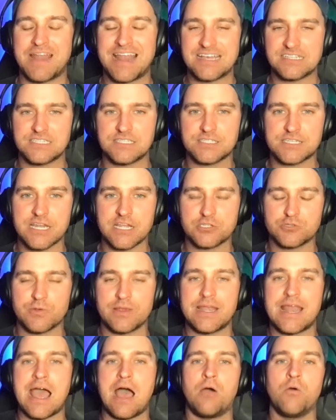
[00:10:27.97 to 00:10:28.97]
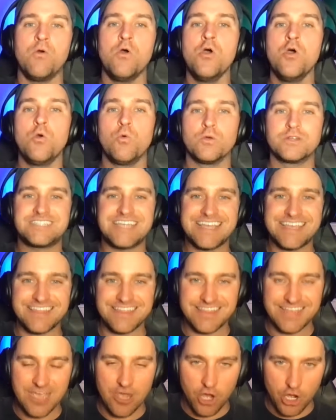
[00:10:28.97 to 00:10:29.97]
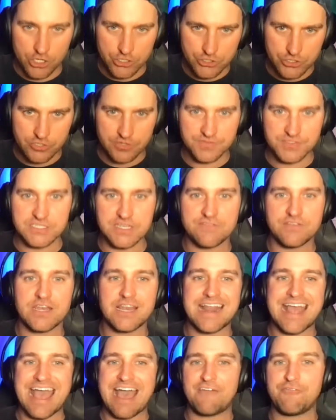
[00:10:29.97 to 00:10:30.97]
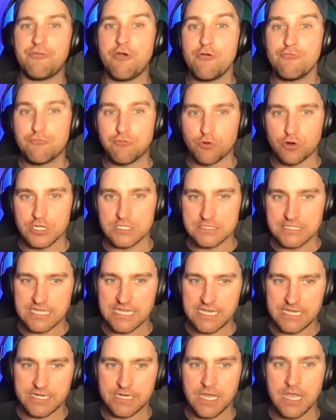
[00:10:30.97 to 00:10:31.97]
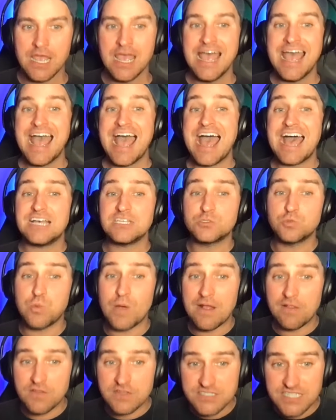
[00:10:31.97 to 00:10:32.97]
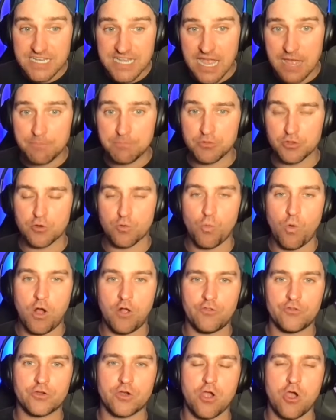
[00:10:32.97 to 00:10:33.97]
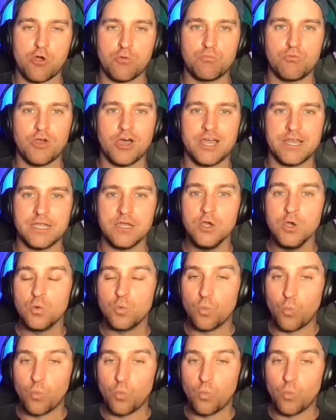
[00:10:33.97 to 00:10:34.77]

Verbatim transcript: But as it stands right now, we're taking the under of seven and a half for a lean, as well as a Kepler Wallner home run.